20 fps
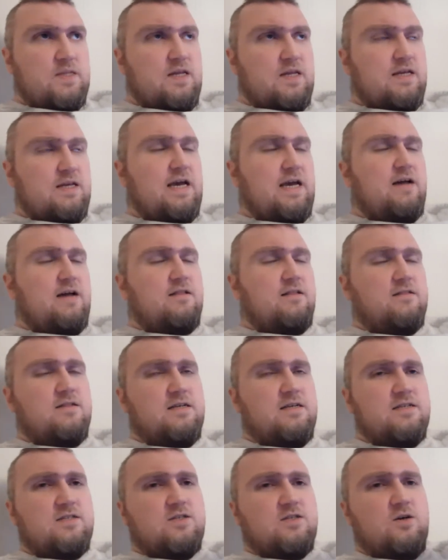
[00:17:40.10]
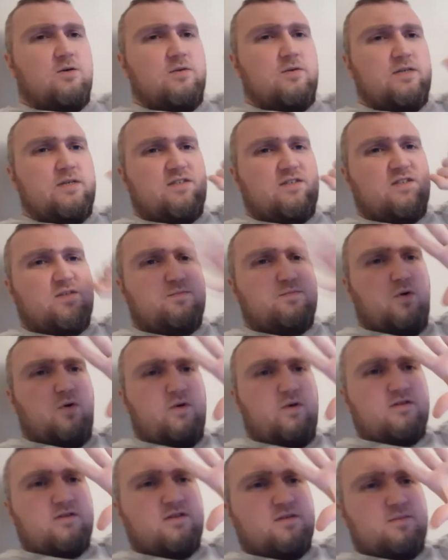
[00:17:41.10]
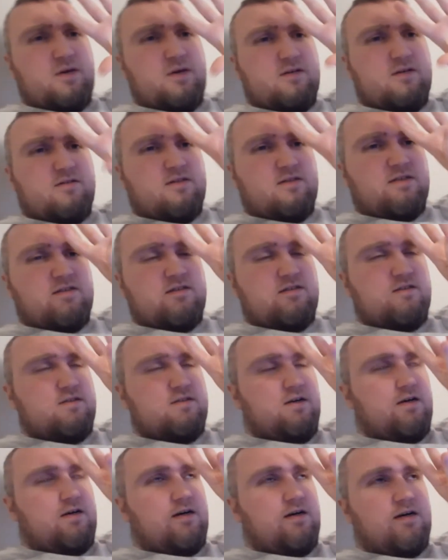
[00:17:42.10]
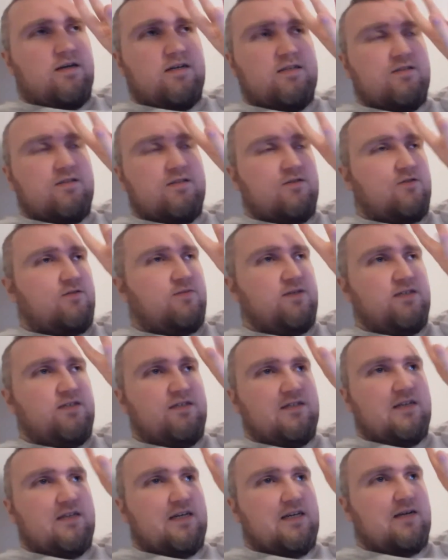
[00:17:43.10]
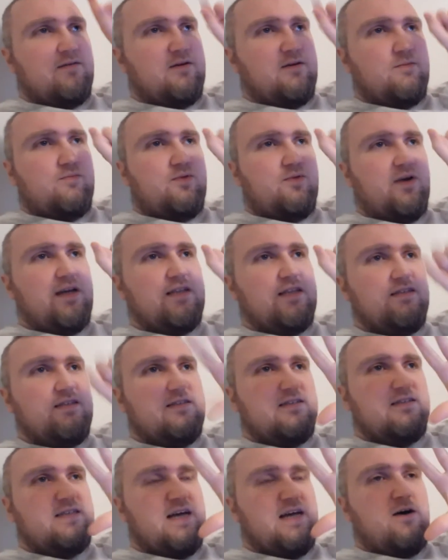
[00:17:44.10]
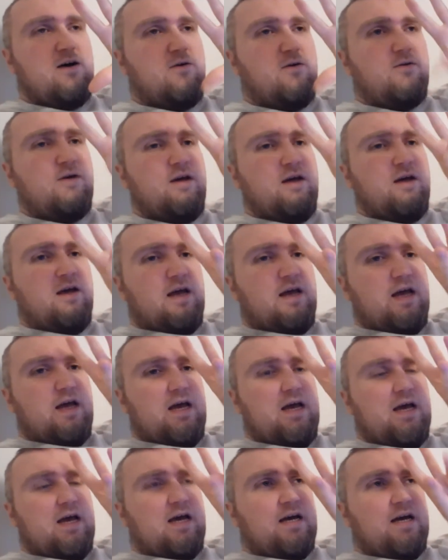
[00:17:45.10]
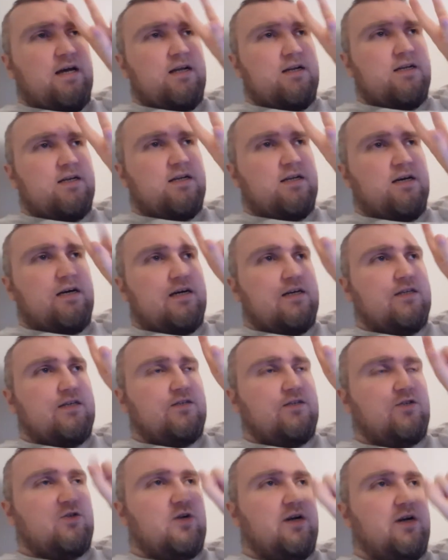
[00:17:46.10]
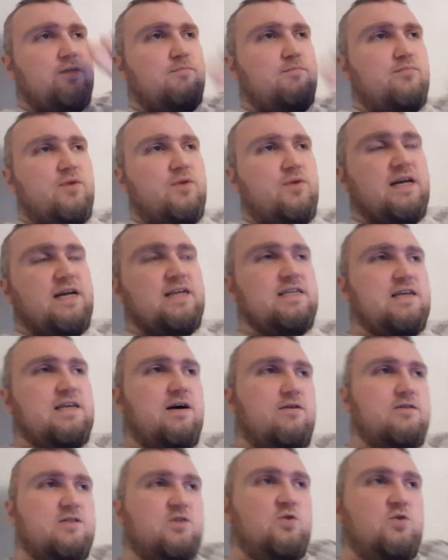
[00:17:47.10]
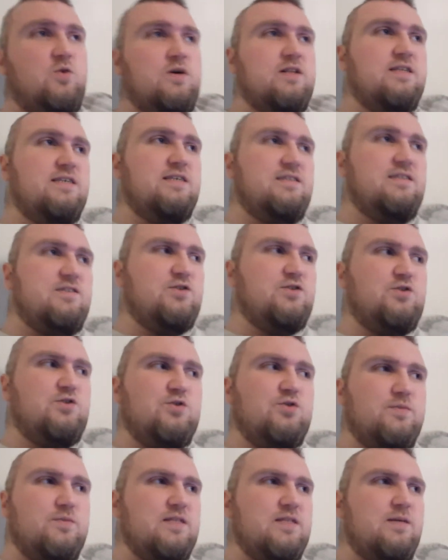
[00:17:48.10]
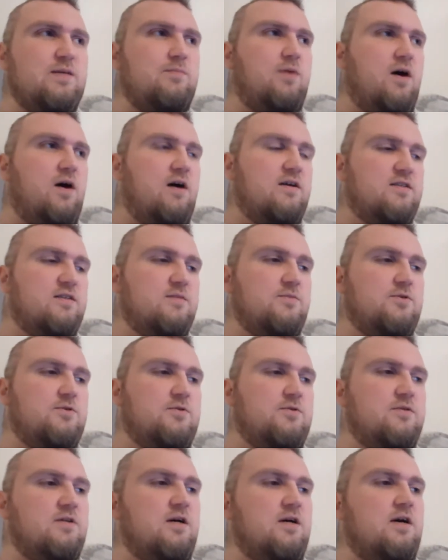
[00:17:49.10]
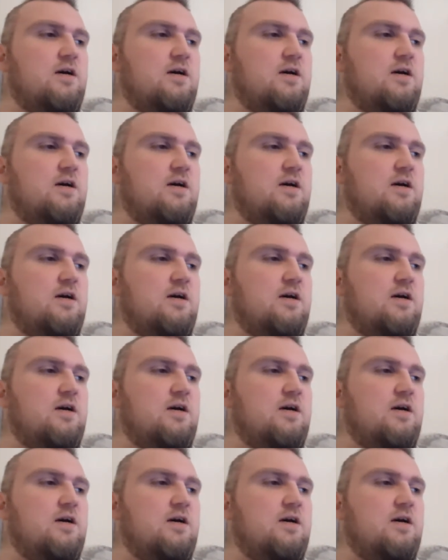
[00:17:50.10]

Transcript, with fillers: yeah, let's go into spoilers about this, because uh, ultimately, like, I'm gonna break this down and uh, try to break it down as quickly as humanly possible